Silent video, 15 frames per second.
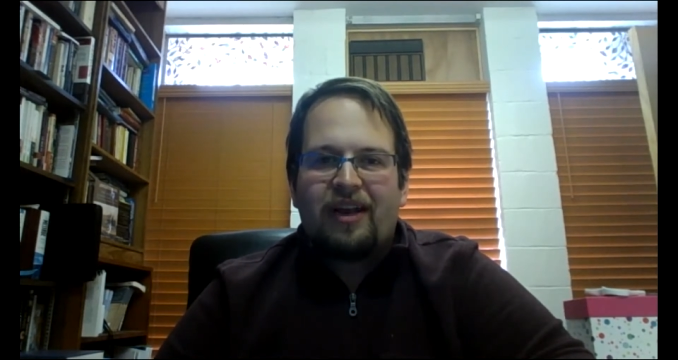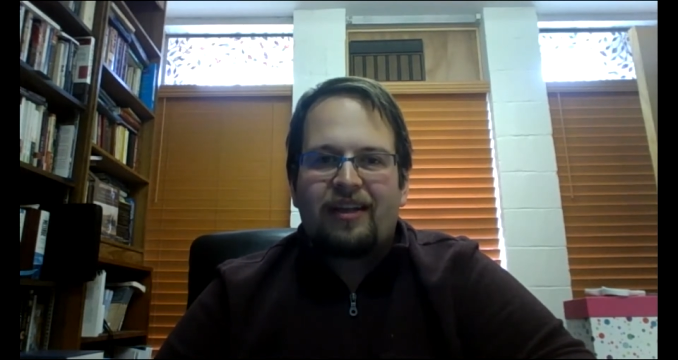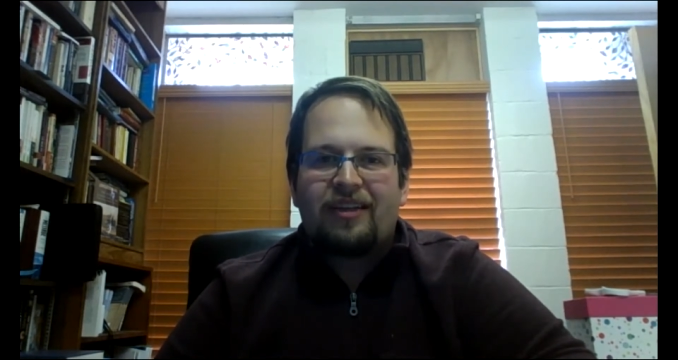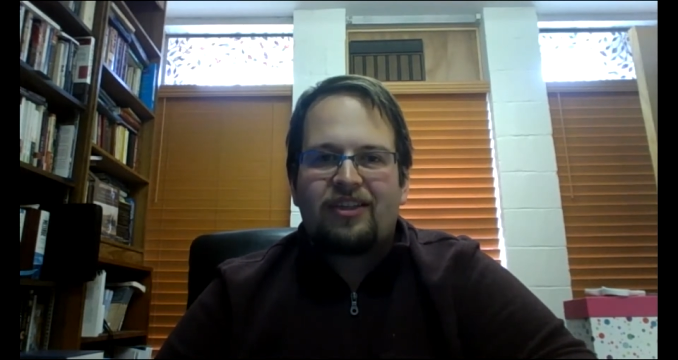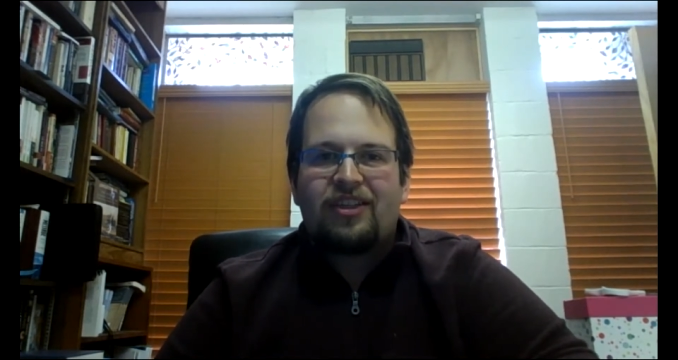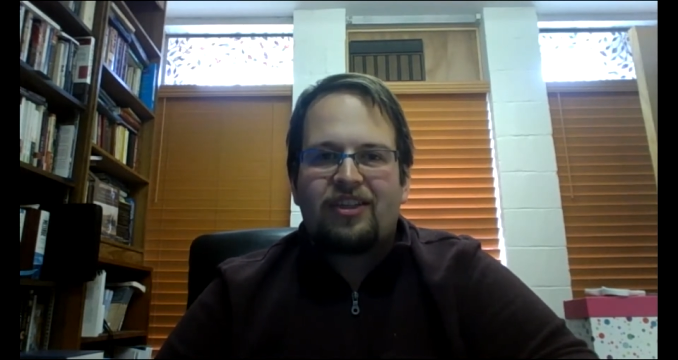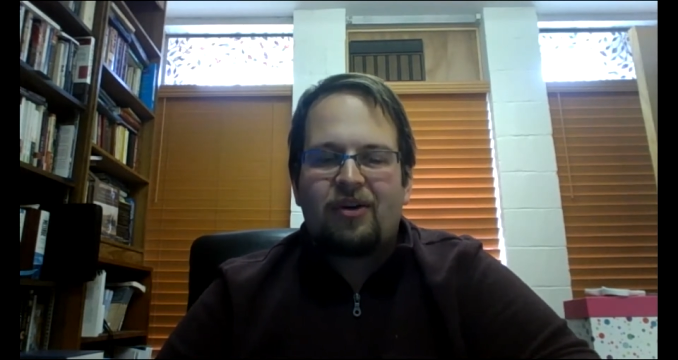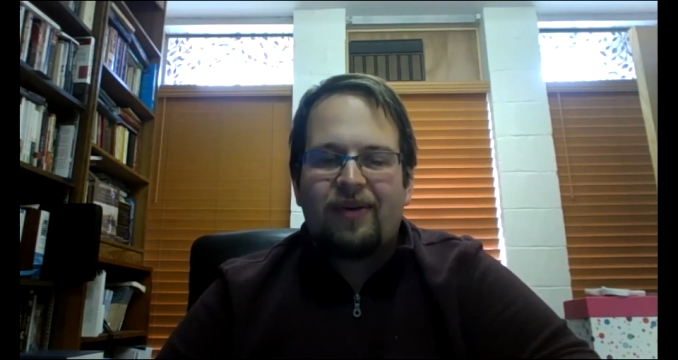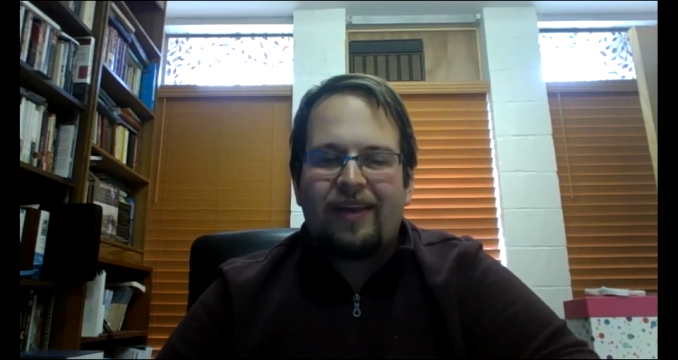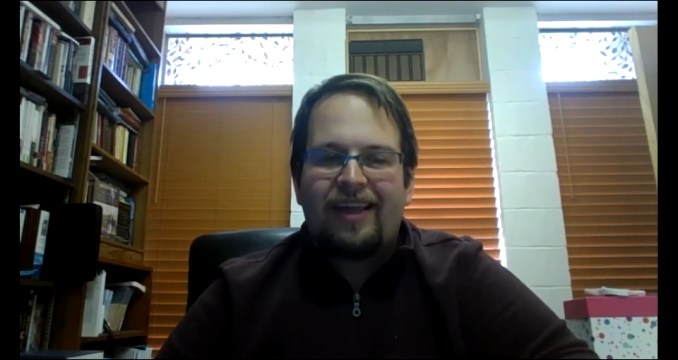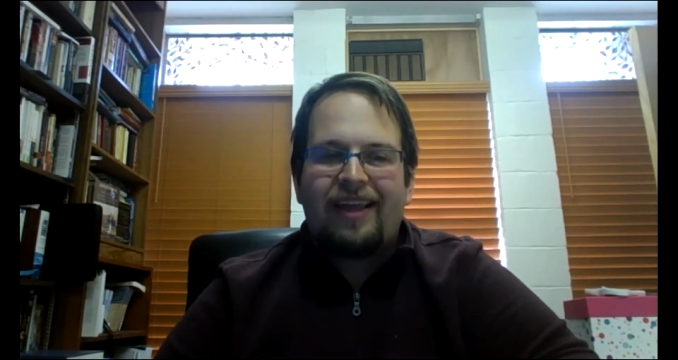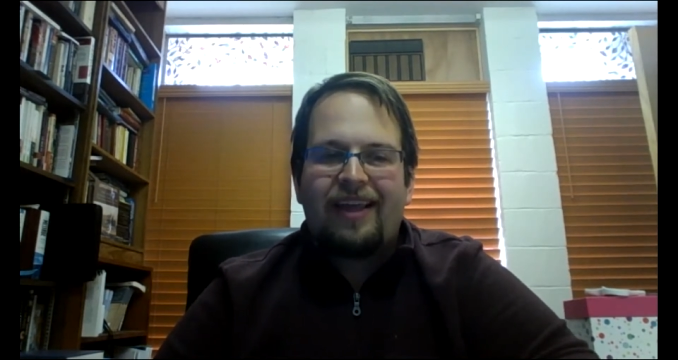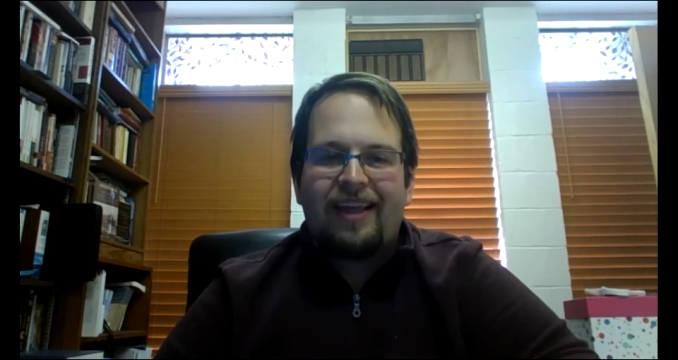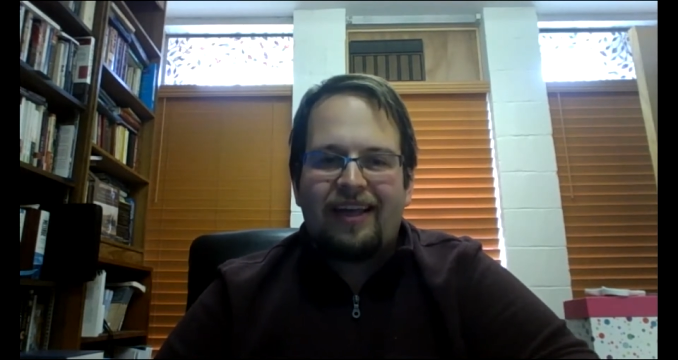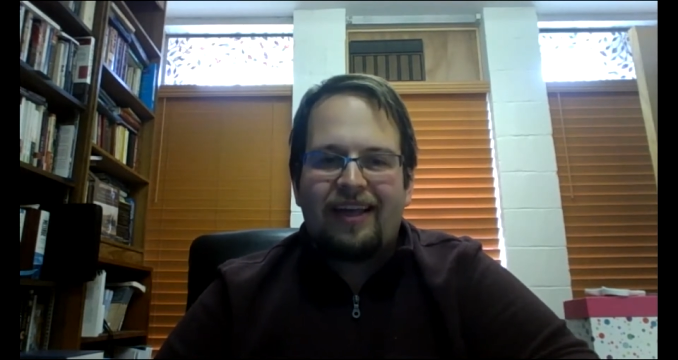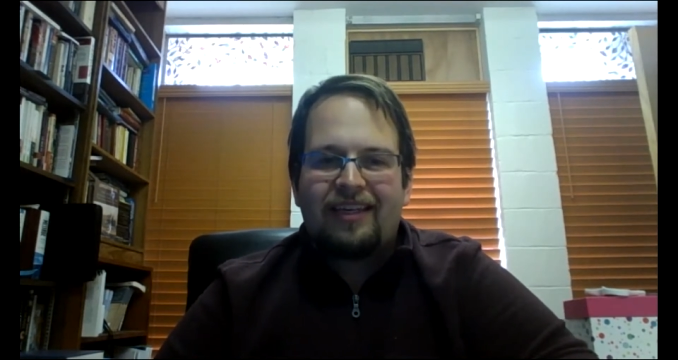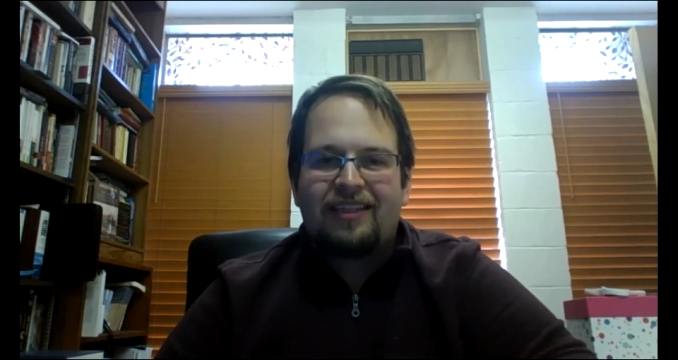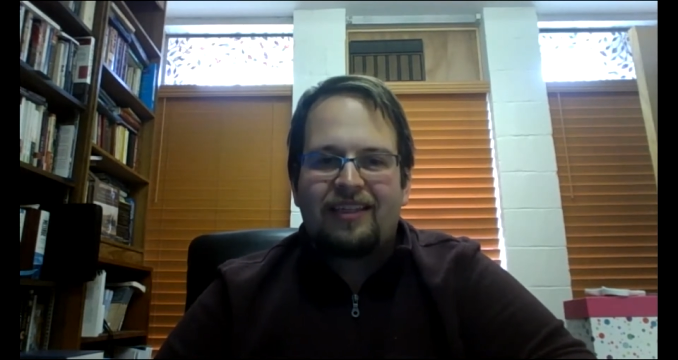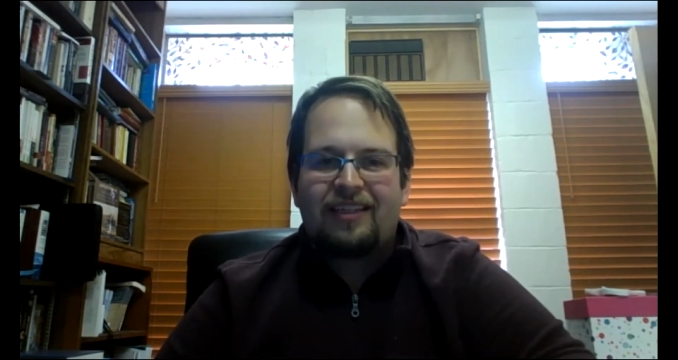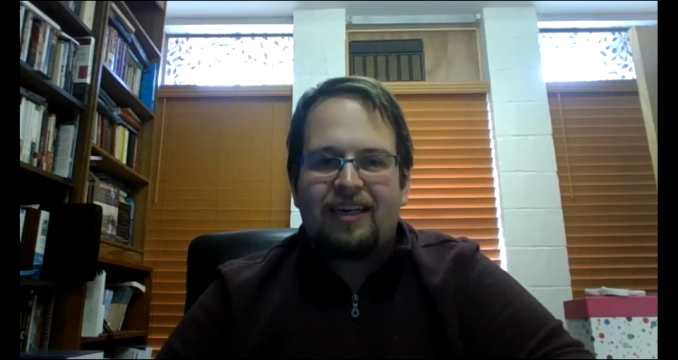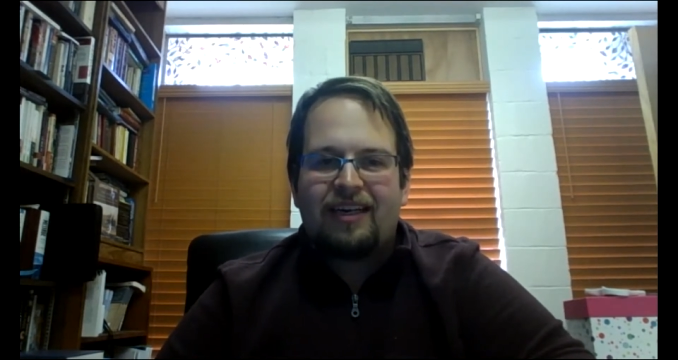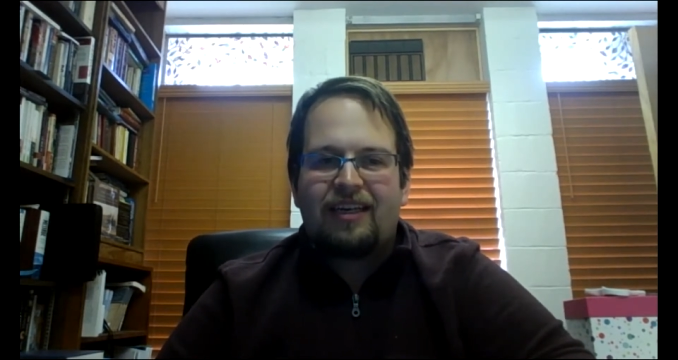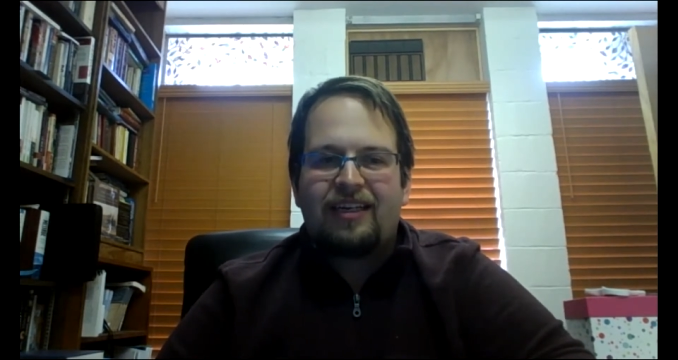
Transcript: And so he is